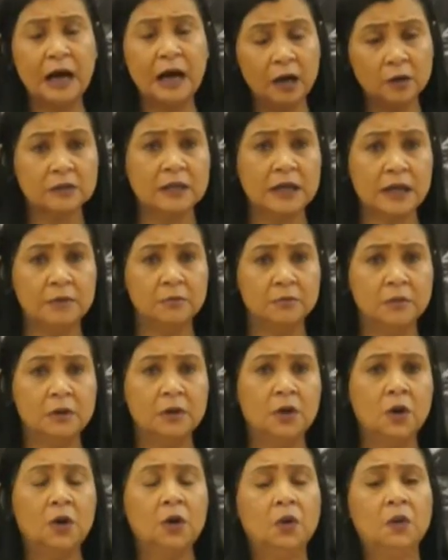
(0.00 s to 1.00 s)
outcome
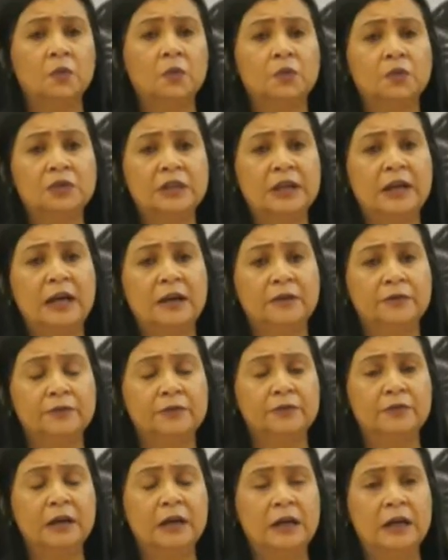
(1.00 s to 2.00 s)
would
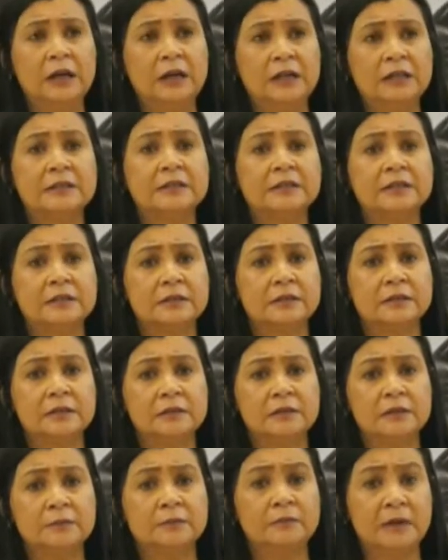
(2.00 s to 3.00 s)
have
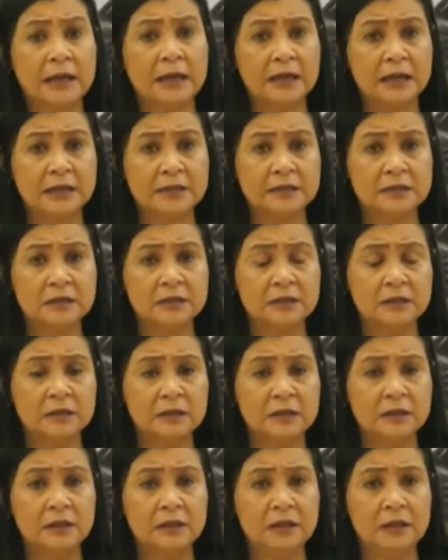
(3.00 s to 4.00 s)
assisted my cousin
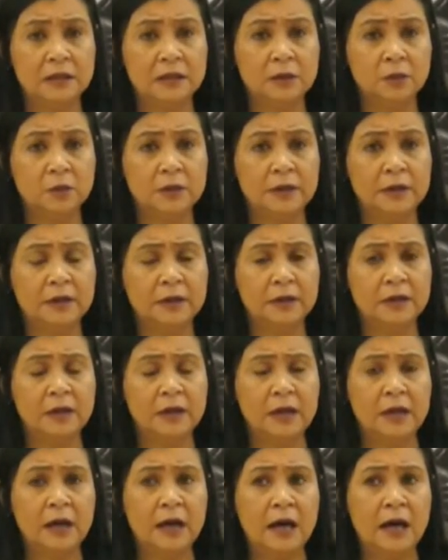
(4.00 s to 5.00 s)
in any way.
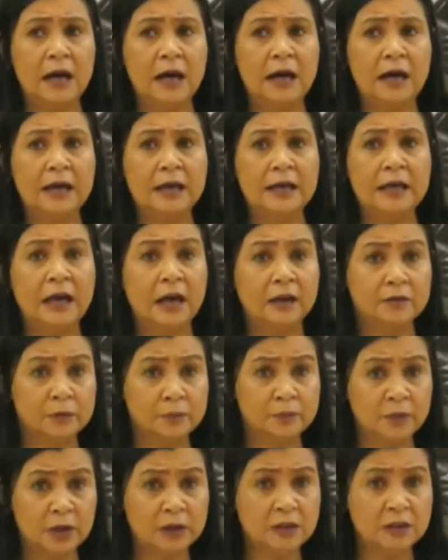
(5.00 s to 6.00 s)
I have
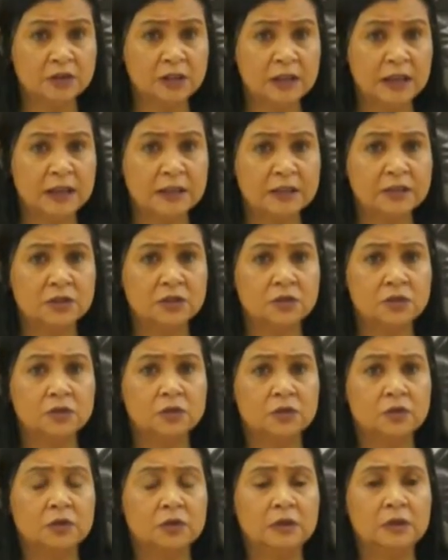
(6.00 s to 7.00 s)
apologized
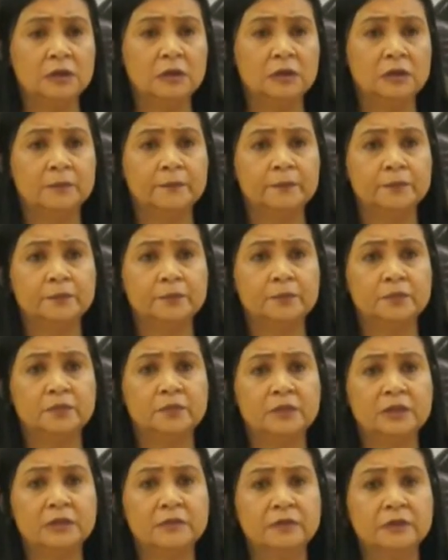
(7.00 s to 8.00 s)
to the
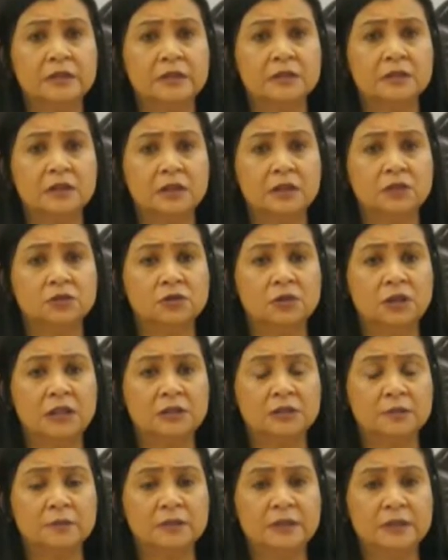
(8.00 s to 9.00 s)
previous
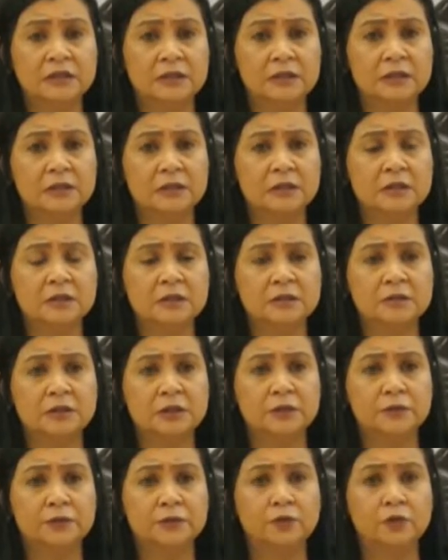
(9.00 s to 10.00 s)
judge president
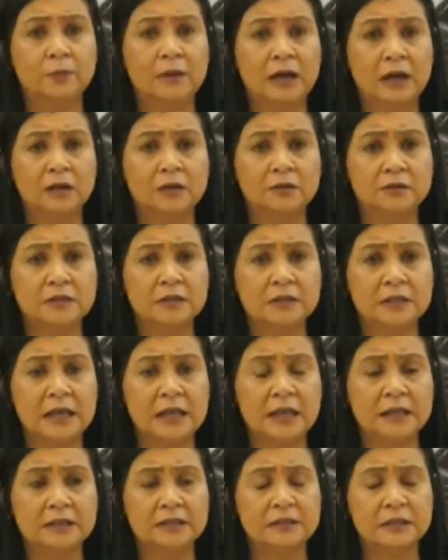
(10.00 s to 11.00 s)
for my
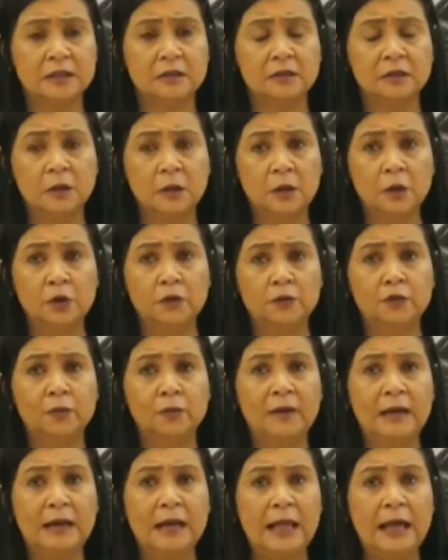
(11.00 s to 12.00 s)
oversight and for
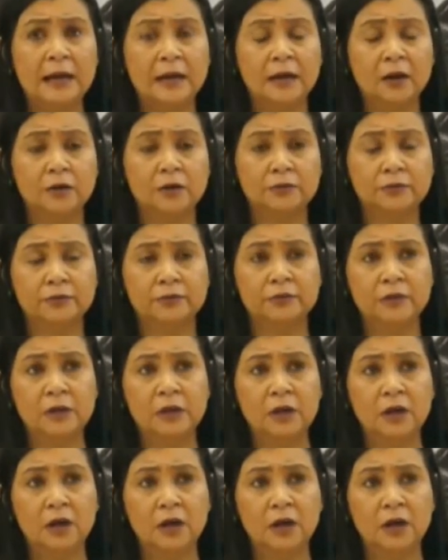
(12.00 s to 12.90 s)
my lack of